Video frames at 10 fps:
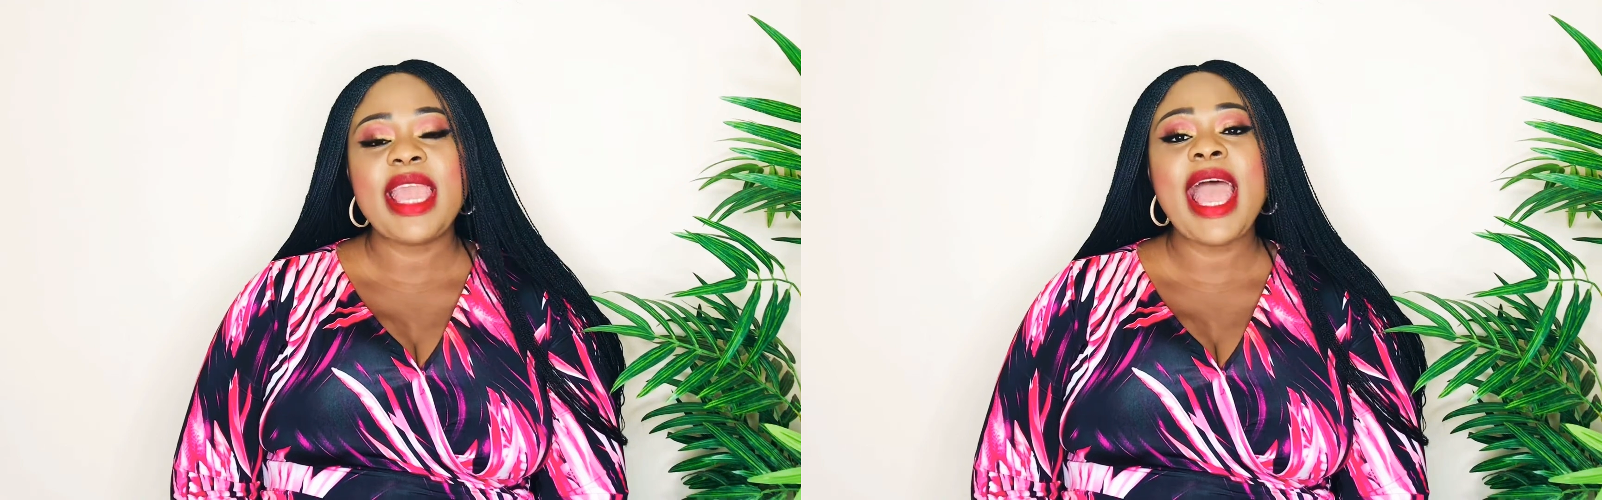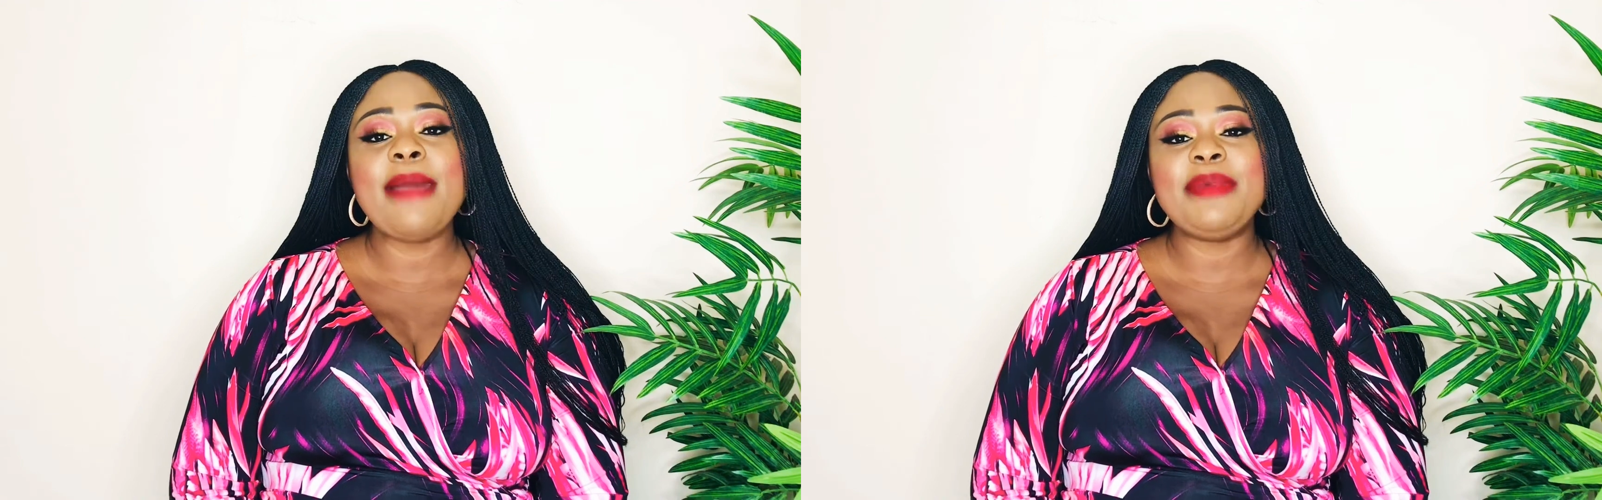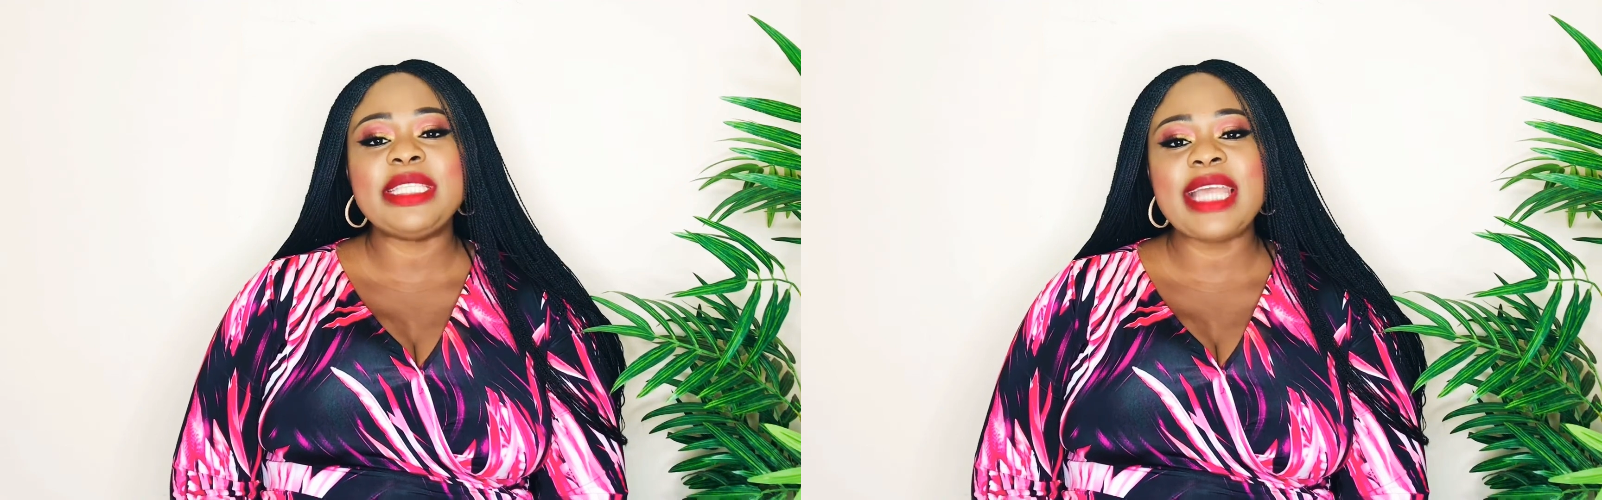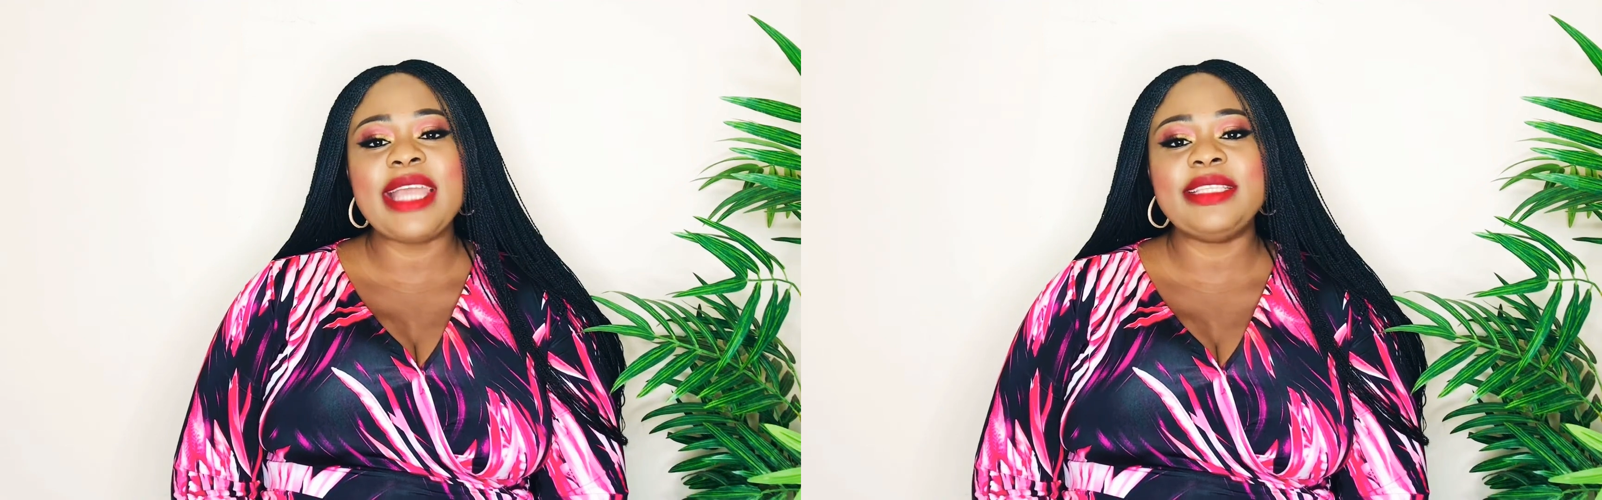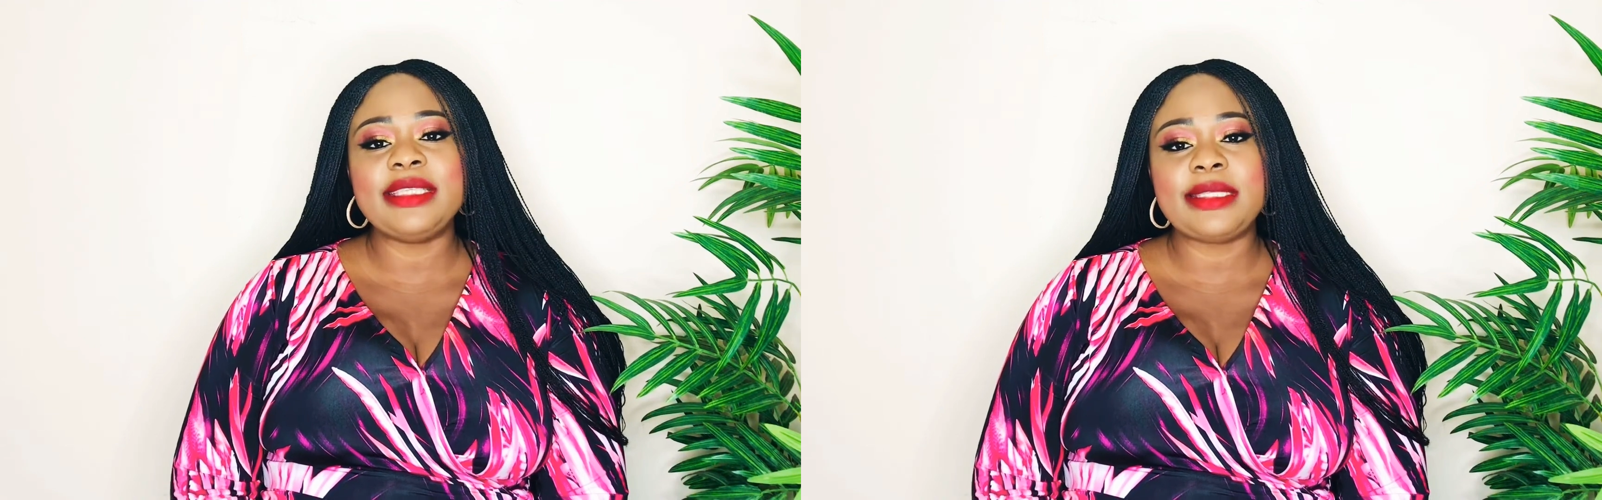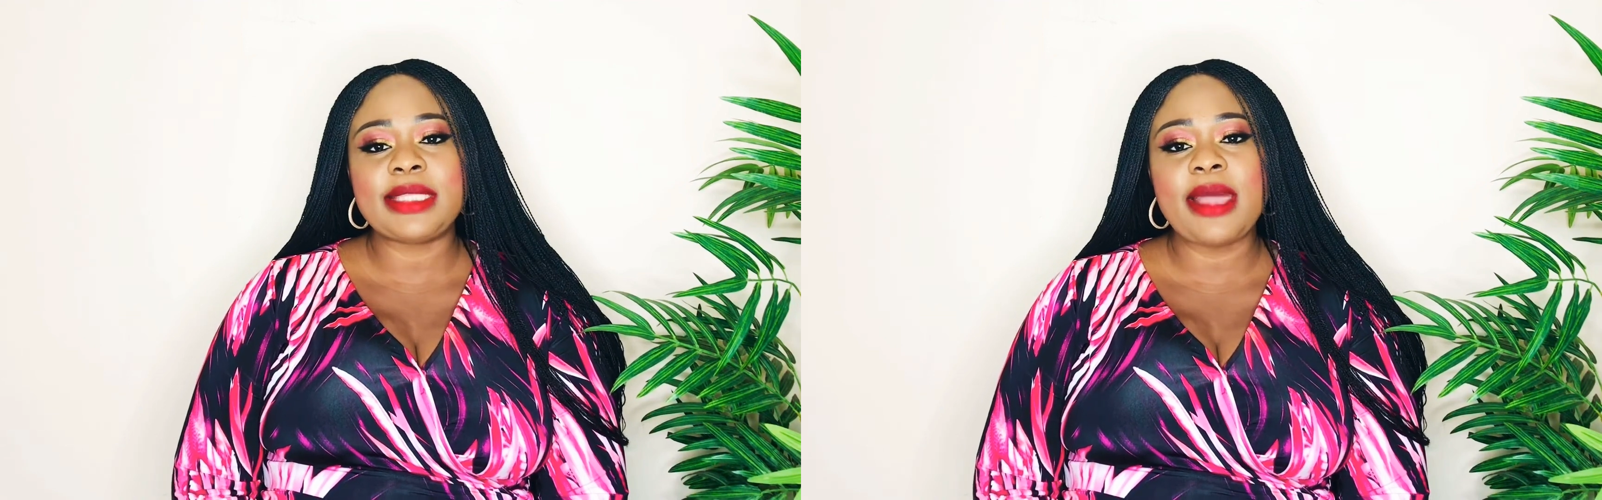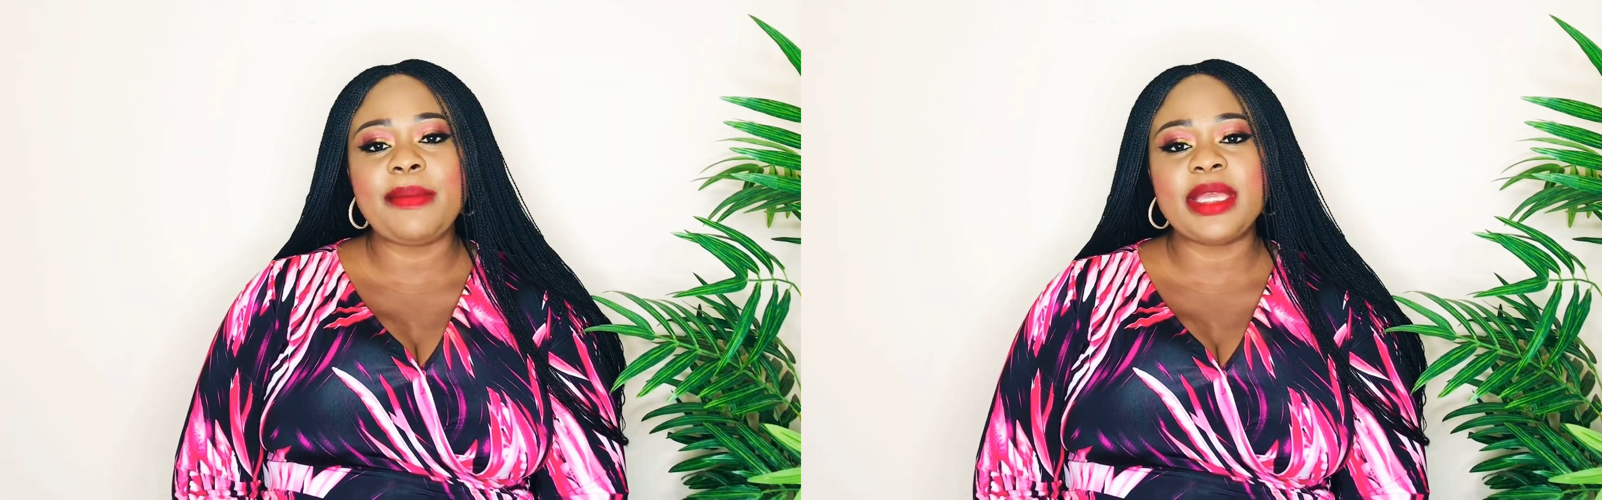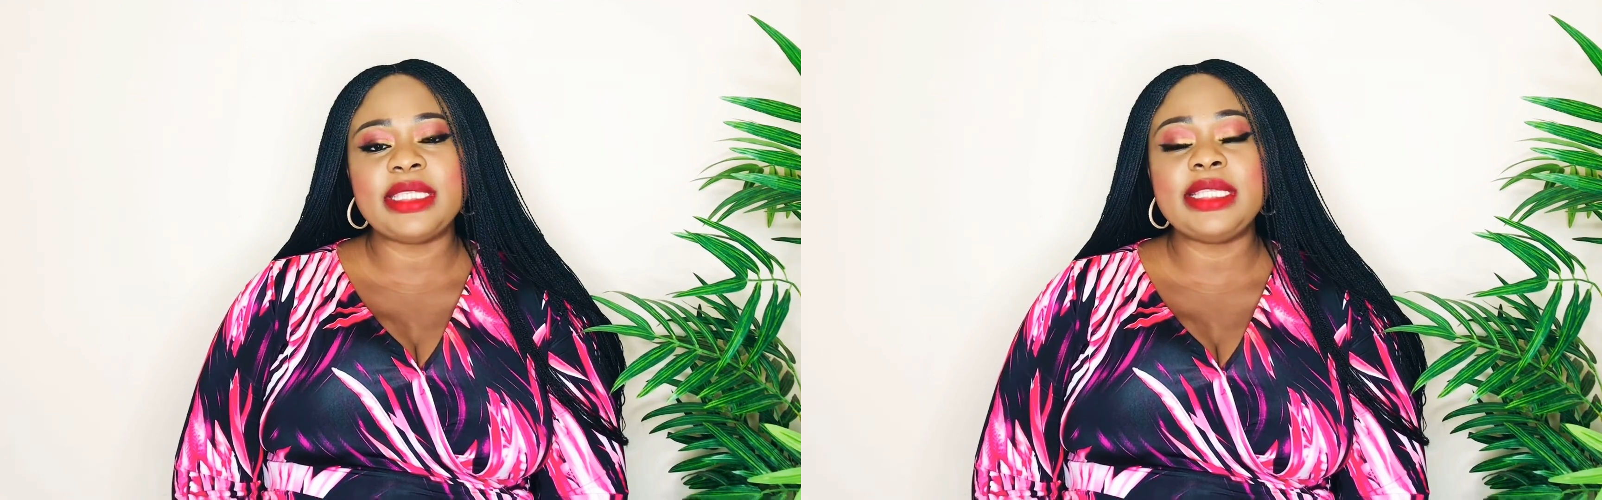appetite disturbance,